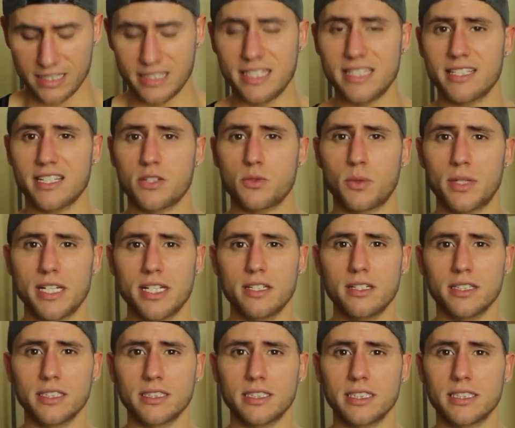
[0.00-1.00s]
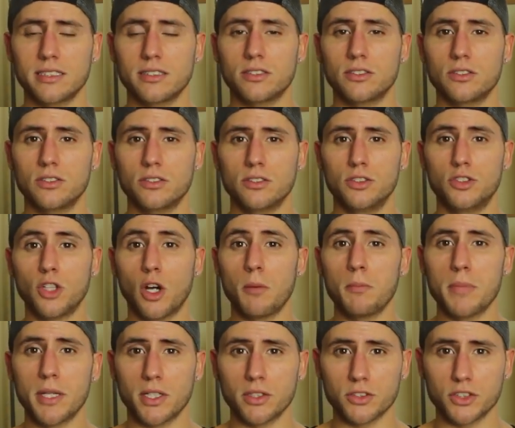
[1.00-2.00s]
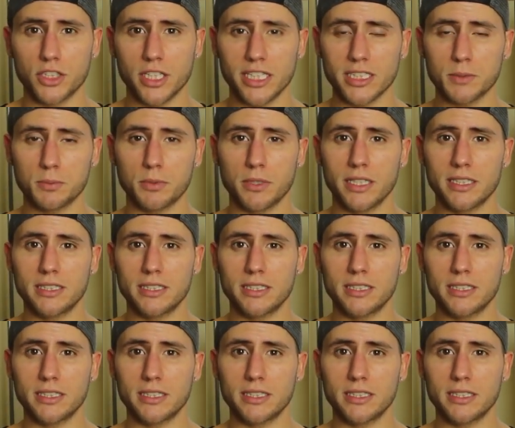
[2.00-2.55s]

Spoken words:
And he says when he does his dumbbell chest